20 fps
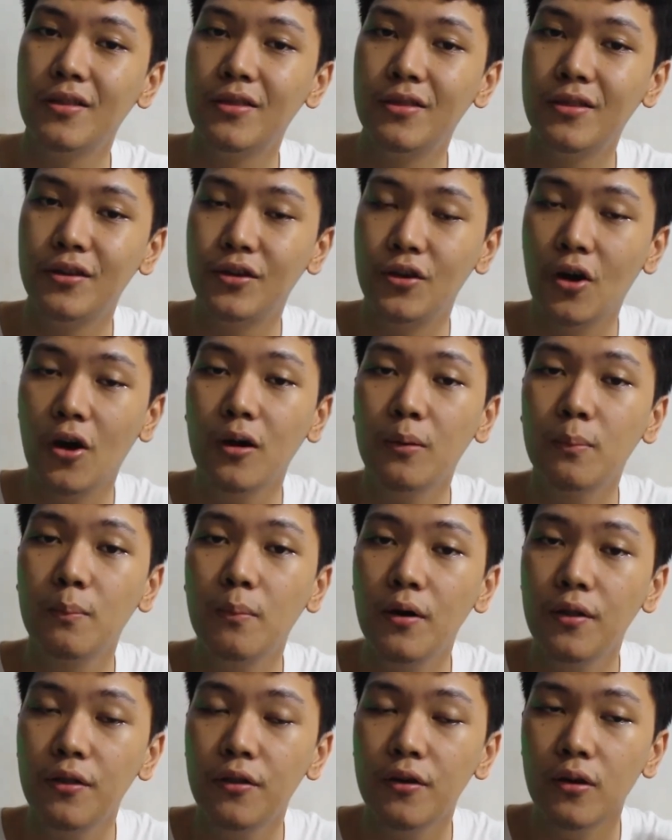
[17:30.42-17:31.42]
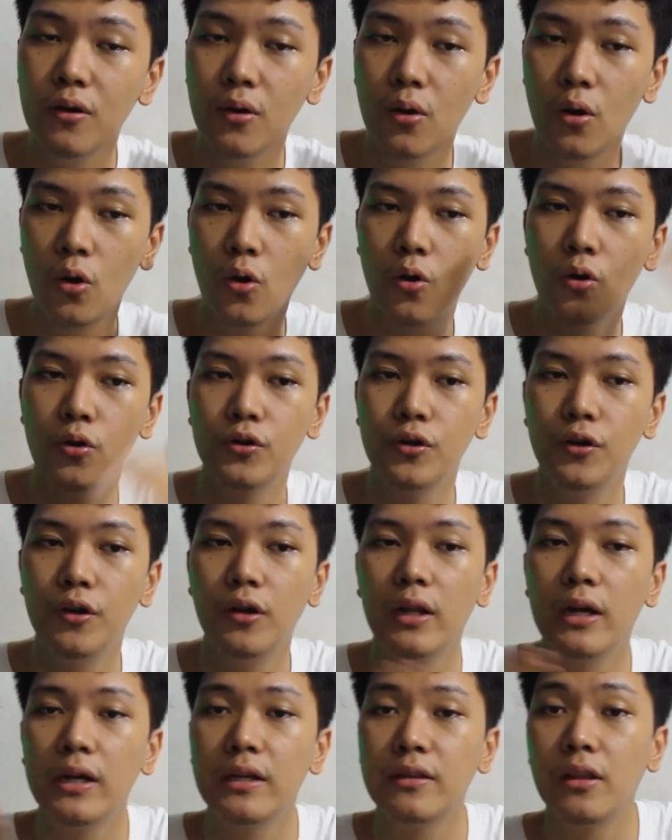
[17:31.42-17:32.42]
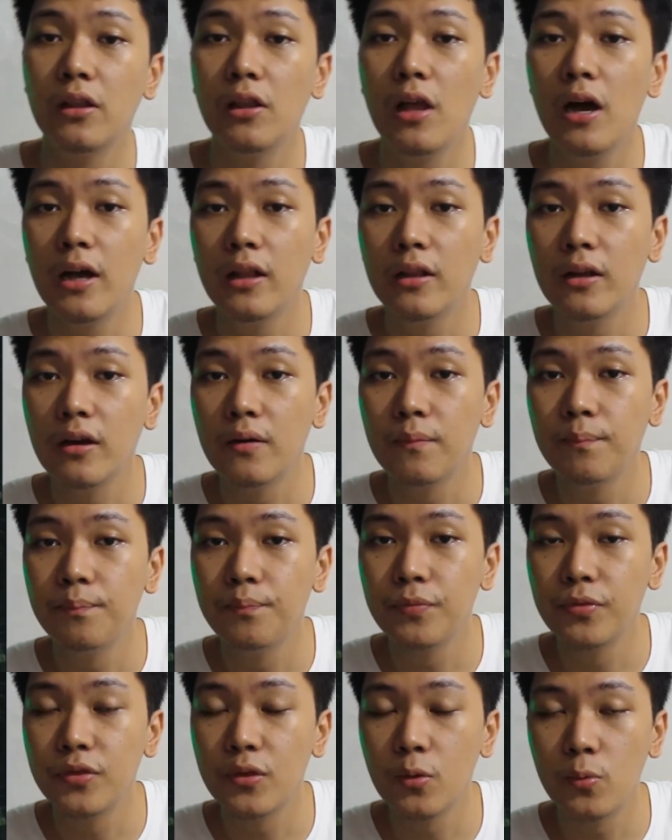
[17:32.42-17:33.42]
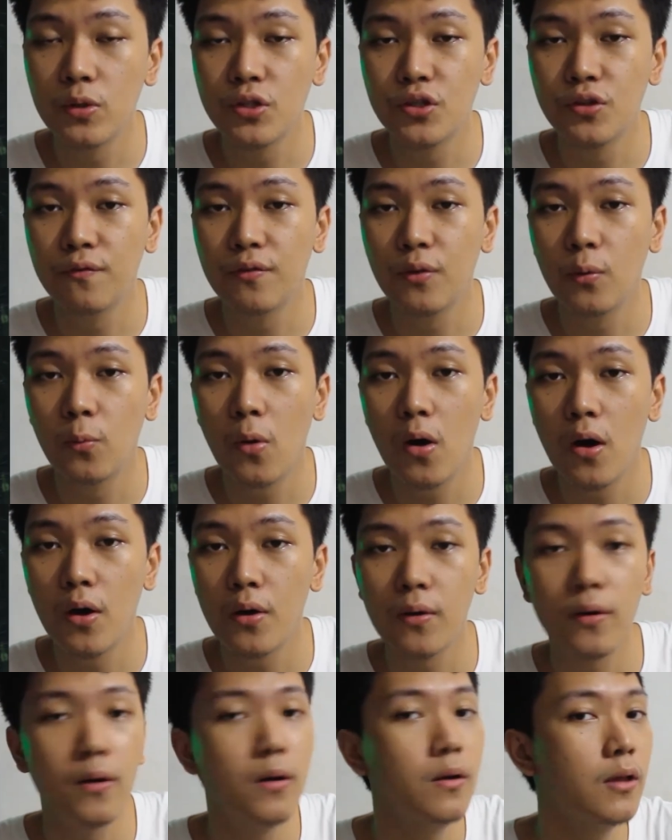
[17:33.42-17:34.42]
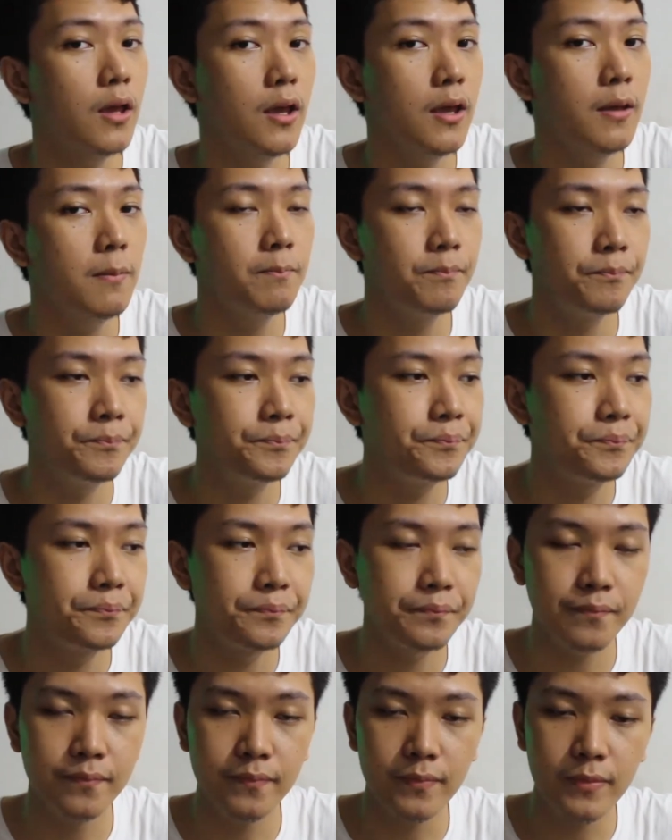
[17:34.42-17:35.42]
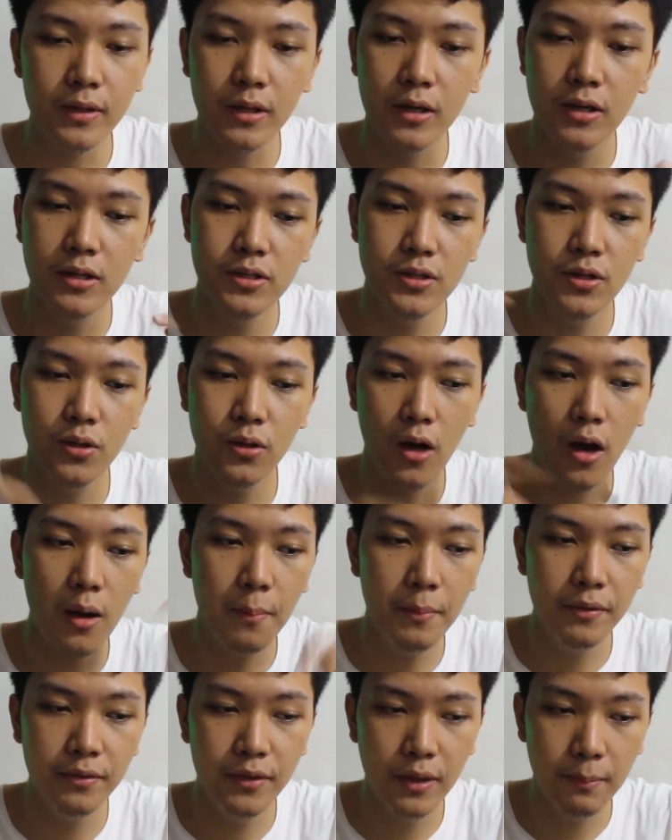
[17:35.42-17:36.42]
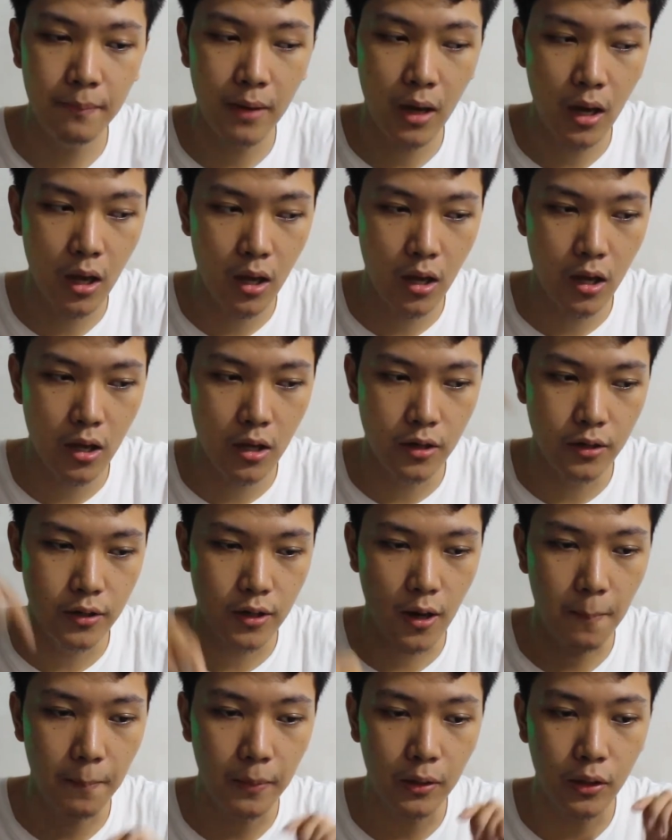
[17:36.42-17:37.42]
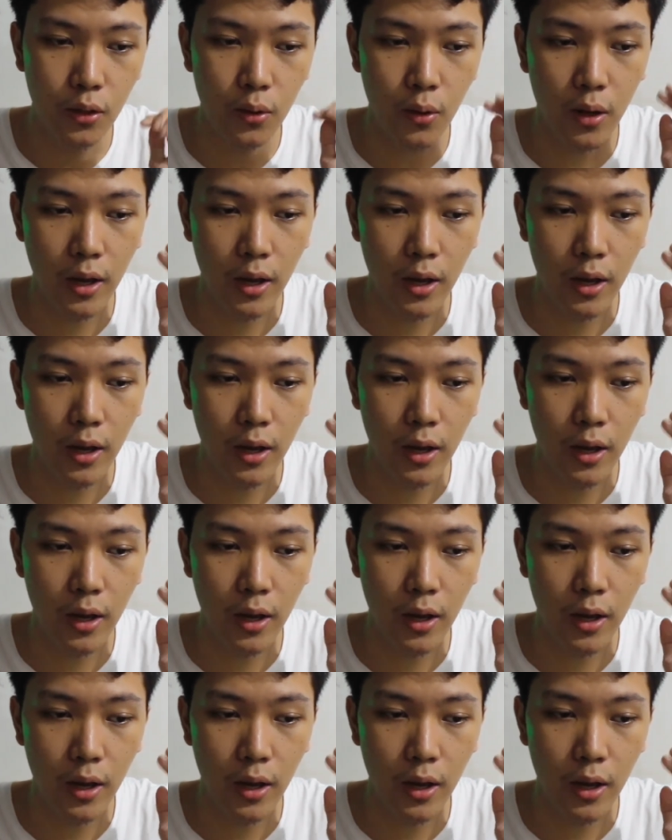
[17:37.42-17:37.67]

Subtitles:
the Dark Mother, or do you like Delilah, the Witch of the Water? Okay, so comment them down below